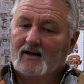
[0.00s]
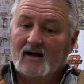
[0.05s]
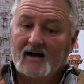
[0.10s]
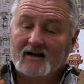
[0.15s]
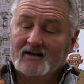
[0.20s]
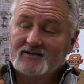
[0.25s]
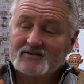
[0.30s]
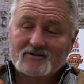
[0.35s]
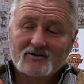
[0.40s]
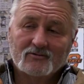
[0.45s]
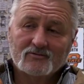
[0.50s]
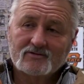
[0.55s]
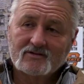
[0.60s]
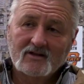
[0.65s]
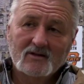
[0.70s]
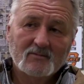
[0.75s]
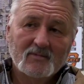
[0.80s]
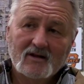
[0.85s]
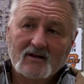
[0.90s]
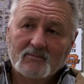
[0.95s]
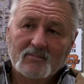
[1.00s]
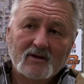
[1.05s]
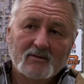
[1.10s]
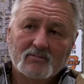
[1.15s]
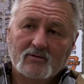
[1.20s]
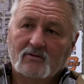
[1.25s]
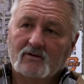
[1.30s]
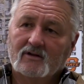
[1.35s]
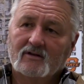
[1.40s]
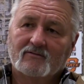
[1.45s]
I just don't see many
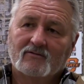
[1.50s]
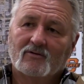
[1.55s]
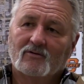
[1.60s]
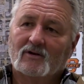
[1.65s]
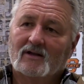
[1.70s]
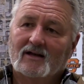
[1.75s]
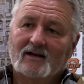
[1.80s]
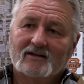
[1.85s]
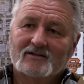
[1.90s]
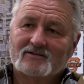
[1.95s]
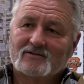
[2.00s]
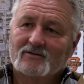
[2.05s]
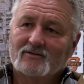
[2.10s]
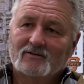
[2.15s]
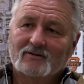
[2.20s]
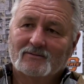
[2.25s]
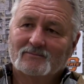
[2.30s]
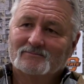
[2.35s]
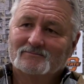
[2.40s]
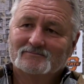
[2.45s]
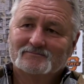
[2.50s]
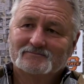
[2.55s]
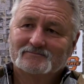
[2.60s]
people leave their lights on.